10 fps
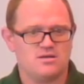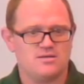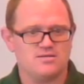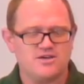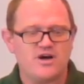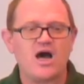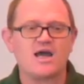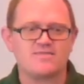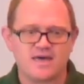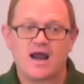
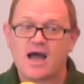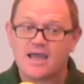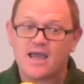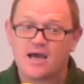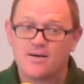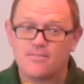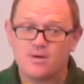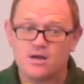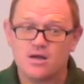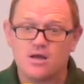Divine that I am,
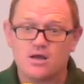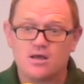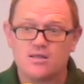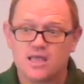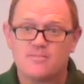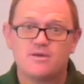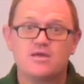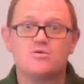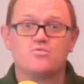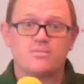let
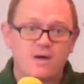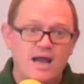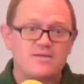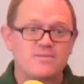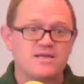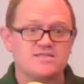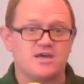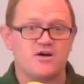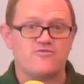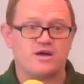me remind
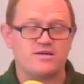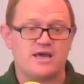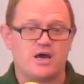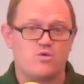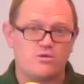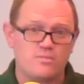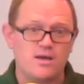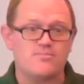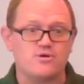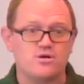myself right now and
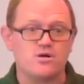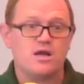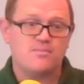remember,